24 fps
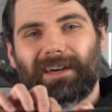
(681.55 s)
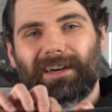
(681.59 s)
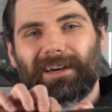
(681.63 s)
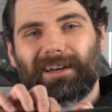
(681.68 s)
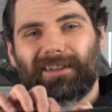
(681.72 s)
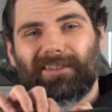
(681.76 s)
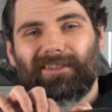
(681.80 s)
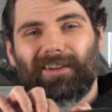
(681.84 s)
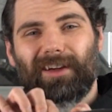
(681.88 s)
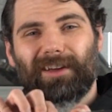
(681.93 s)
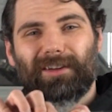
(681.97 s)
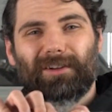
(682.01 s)

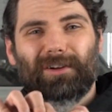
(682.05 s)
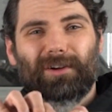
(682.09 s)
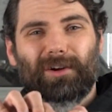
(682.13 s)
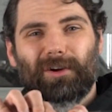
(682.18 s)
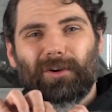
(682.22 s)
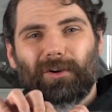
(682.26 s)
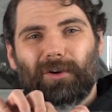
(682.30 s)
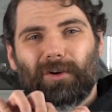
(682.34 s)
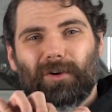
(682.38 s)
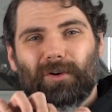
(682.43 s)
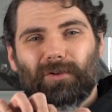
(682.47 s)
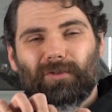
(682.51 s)
It's like
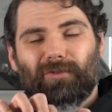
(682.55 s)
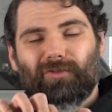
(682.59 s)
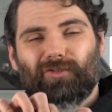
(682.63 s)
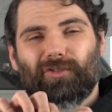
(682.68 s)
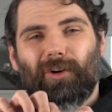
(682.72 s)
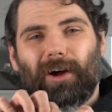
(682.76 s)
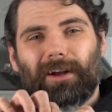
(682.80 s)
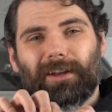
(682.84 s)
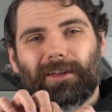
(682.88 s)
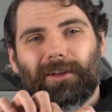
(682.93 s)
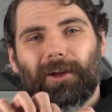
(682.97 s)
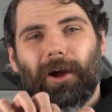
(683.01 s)

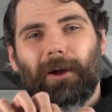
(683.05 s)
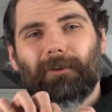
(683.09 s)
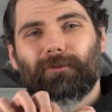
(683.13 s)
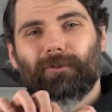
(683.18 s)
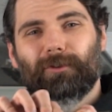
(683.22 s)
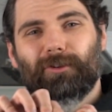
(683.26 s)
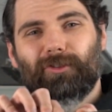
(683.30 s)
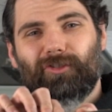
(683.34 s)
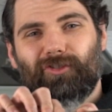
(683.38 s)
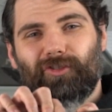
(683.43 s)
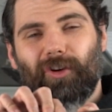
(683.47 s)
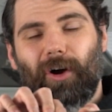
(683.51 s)
trying to go
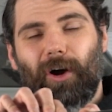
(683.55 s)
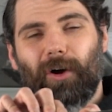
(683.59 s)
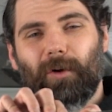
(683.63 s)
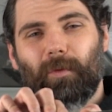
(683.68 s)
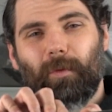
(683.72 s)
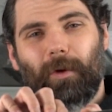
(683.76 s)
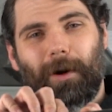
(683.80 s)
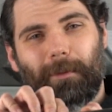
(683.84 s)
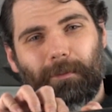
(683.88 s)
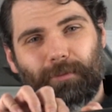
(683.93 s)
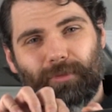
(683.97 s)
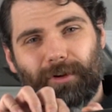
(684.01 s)
for a jog
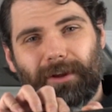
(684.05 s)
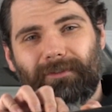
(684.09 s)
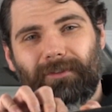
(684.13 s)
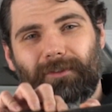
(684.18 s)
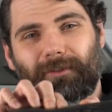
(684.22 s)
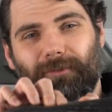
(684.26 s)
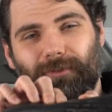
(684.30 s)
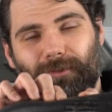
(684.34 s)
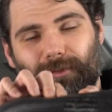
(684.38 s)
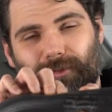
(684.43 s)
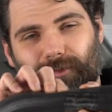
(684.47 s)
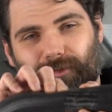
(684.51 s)
while
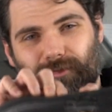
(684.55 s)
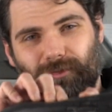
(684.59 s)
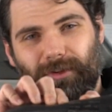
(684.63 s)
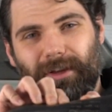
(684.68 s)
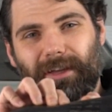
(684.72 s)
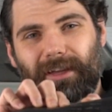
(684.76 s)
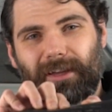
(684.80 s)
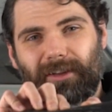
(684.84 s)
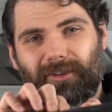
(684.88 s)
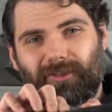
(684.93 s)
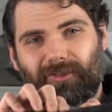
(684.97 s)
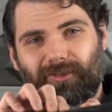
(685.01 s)
breathing through a
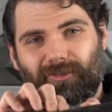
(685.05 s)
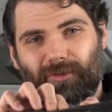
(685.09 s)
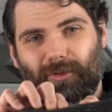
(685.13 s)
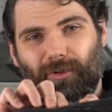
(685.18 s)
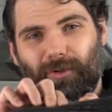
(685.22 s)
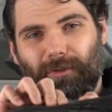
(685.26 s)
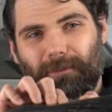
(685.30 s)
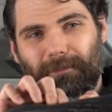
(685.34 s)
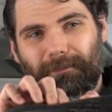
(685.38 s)
drinking straw.